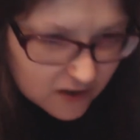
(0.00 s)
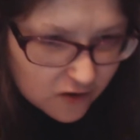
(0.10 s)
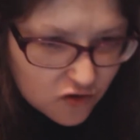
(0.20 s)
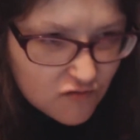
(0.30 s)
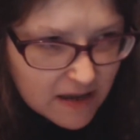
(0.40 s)
was
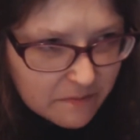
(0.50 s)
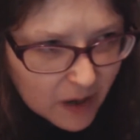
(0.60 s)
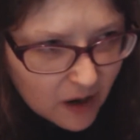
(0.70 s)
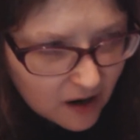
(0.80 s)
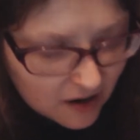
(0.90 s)
a
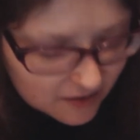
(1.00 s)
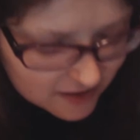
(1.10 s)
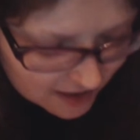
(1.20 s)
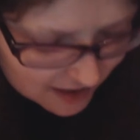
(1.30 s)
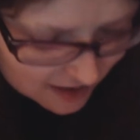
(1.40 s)

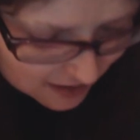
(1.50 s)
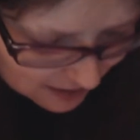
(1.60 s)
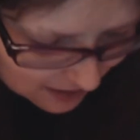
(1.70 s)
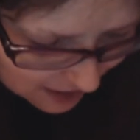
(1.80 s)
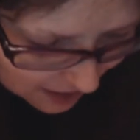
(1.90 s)
3-parter,
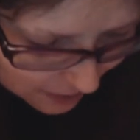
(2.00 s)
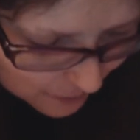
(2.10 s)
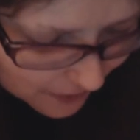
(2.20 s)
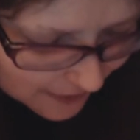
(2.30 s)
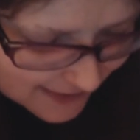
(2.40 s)

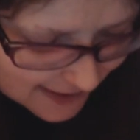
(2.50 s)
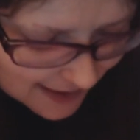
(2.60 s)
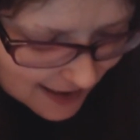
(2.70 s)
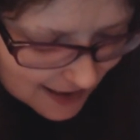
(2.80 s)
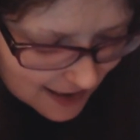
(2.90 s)
and we
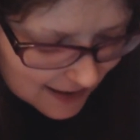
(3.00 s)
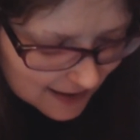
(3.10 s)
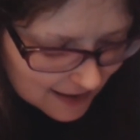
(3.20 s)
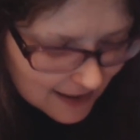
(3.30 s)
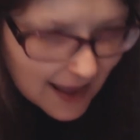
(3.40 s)
had
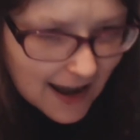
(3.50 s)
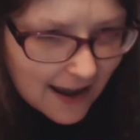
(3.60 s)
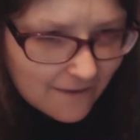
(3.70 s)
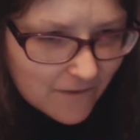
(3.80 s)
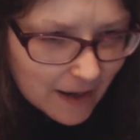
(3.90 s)

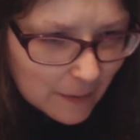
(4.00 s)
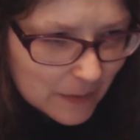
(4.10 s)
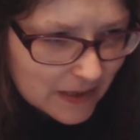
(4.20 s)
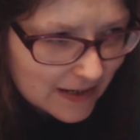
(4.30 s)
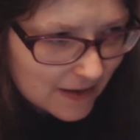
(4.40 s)
11
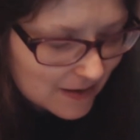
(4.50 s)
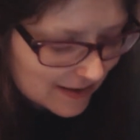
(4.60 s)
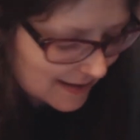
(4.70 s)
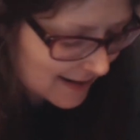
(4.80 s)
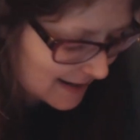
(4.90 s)

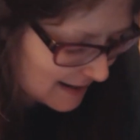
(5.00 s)
episodes this